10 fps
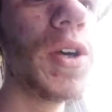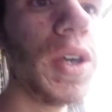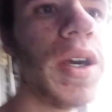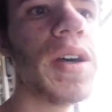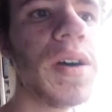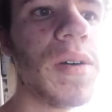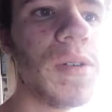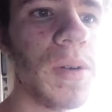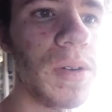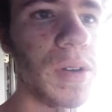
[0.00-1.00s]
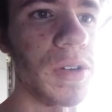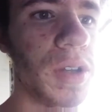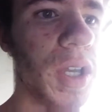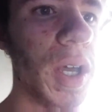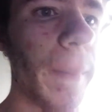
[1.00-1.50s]
But yeah, i go
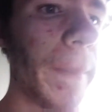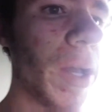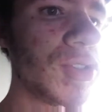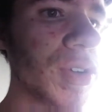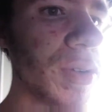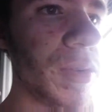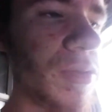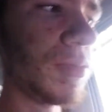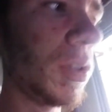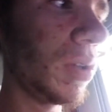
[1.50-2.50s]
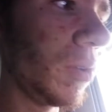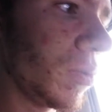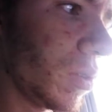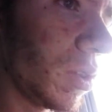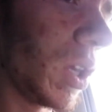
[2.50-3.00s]
bedroom. If
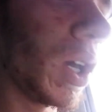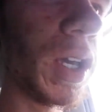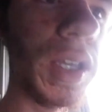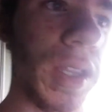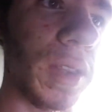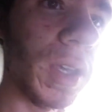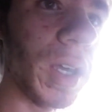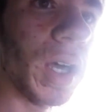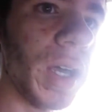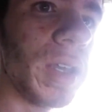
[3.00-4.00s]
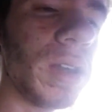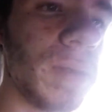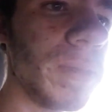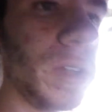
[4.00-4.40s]
anyone wants to say hi, you can say hi.